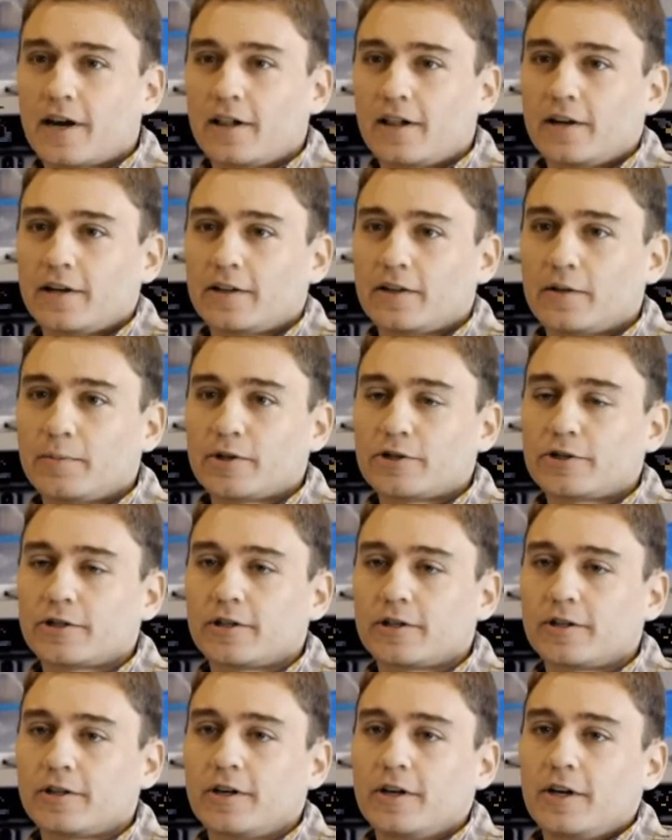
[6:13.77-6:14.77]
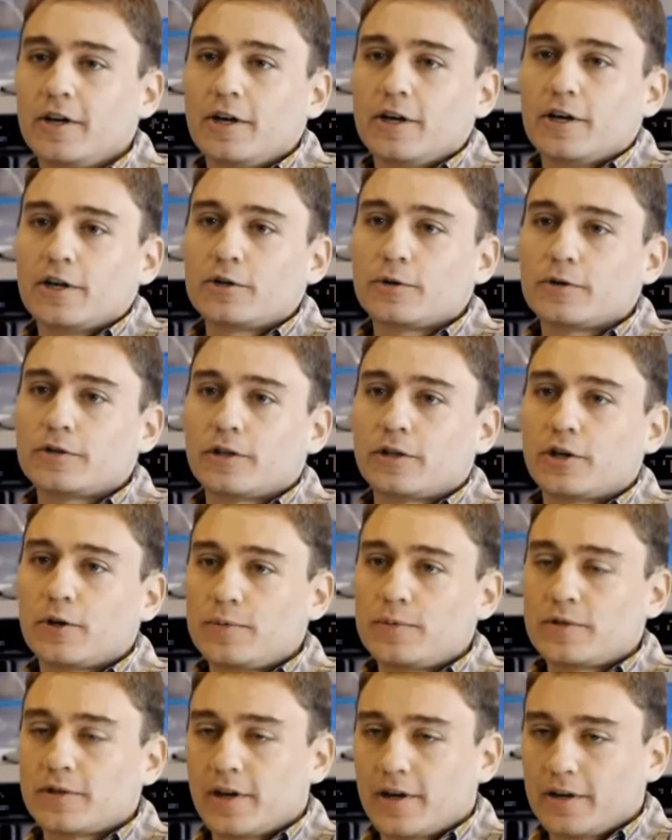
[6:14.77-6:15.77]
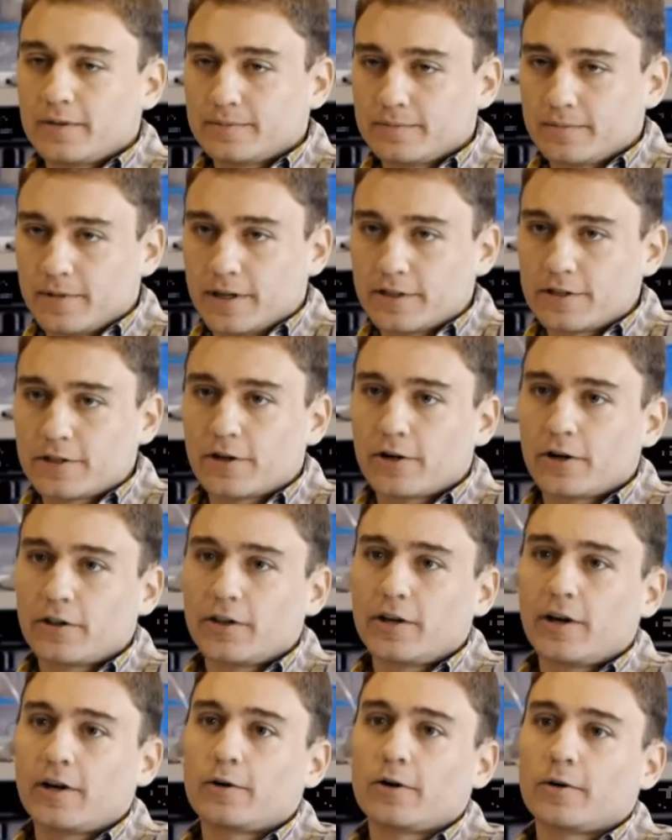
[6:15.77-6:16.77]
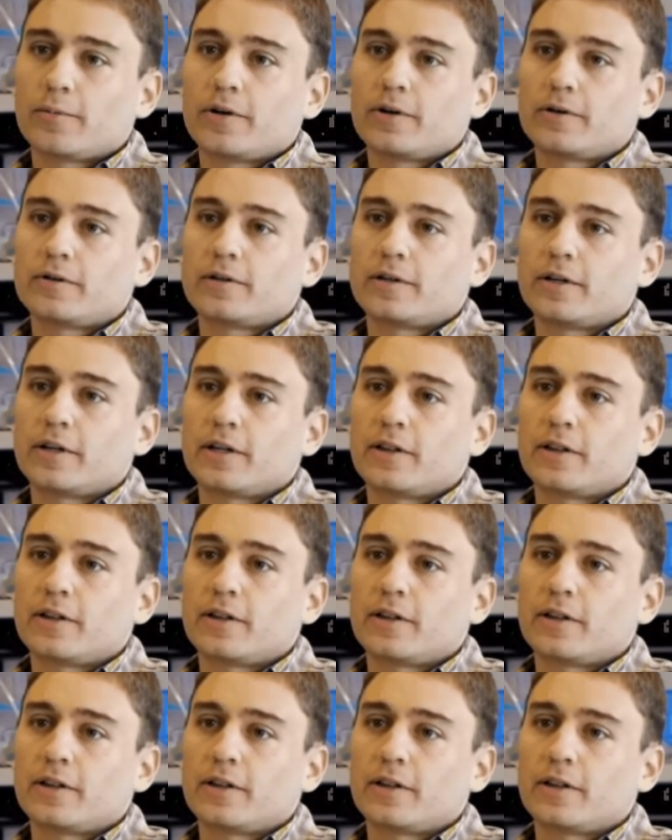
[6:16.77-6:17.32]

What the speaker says: are scalable along their axes by 1 unit increments.